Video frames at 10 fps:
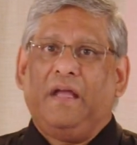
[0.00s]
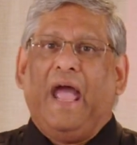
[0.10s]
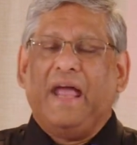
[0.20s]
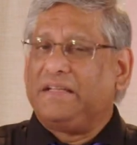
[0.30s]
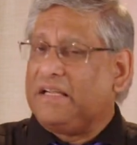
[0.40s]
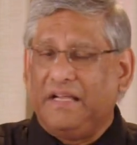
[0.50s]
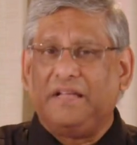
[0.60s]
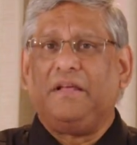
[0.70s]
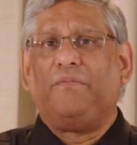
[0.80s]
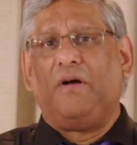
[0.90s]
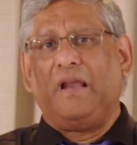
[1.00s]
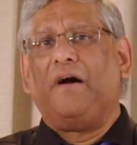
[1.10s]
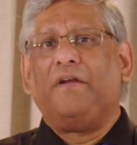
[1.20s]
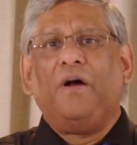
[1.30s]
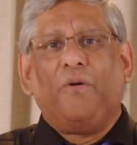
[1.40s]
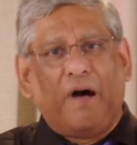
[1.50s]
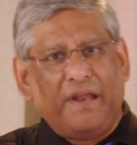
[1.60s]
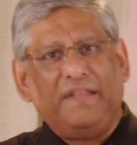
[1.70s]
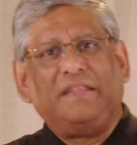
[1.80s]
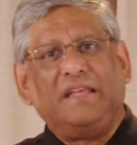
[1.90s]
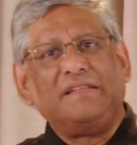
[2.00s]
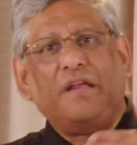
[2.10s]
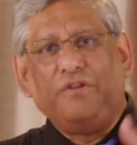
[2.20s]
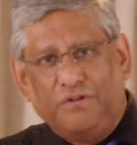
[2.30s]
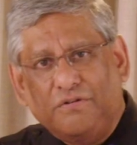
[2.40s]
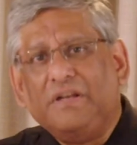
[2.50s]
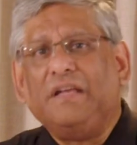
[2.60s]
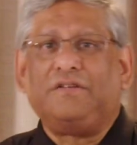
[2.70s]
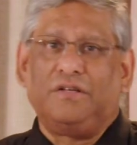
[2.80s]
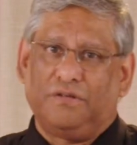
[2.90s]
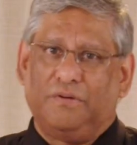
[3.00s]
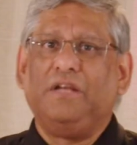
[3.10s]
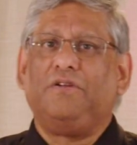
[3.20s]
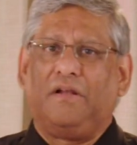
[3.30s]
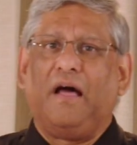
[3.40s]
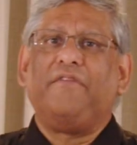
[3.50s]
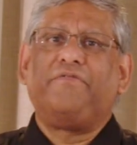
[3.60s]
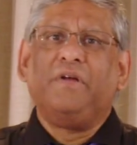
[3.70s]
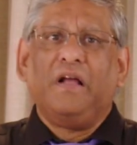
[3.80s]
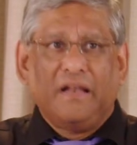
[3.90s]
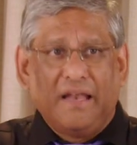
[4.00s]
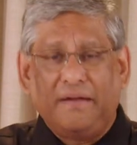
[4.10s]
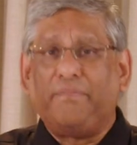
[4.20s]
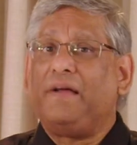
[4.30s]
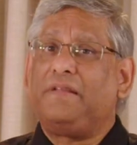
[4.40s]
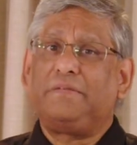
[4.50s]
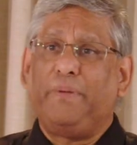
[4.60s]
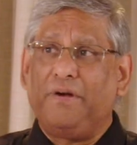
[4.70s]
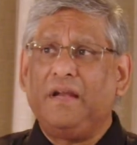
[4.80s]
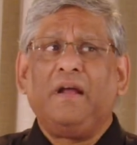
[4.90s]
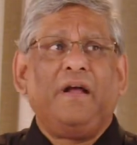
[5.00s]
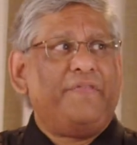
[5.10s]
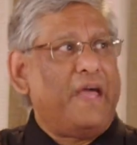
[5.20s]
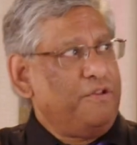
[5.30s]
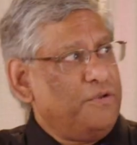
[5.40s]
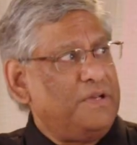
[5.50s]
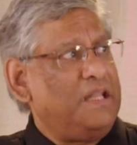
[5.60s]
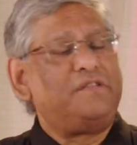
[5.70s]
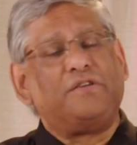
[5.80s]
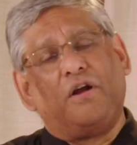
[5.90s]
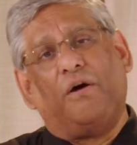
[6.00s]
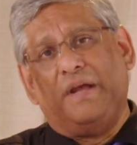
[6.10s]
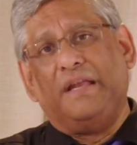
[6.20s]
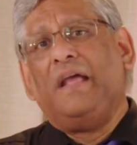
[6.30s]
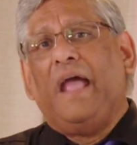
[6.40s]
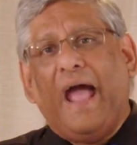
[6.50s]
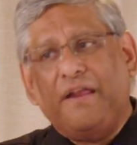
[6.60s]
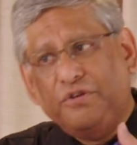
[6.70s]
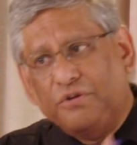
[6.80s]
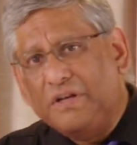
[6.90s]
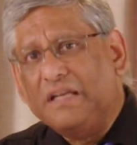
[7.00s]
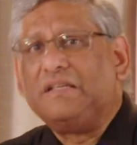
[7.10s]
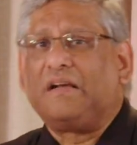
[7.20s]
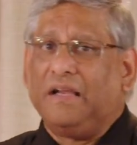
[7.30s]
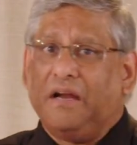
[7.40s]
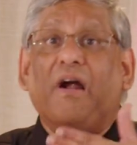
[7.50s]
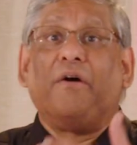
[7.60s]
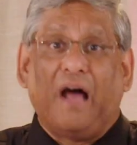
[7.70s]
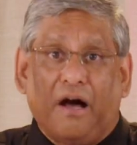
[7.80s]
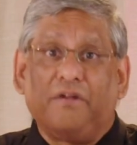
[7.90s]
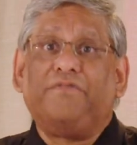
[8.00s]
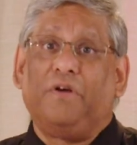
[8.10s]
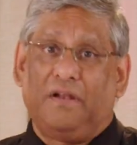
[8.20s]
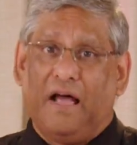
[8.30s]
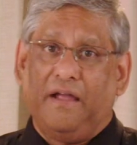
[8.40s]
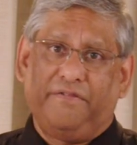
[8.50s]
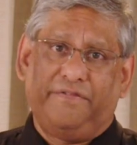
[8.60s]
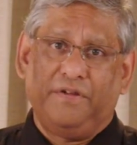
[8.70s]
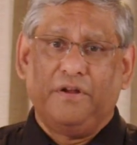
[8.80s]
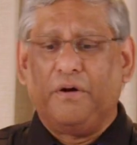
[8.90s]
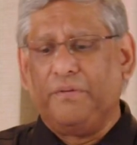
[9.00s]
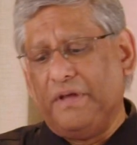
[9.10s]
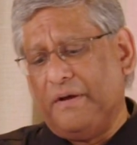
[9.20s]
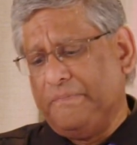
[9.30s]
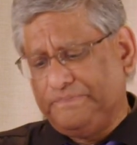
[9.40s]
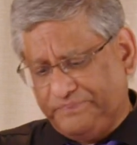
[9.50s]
and cleared them all out. What are the things that you need to do in your life, led by the Spirit, that you need to go in and you need to clear out of your life? You know,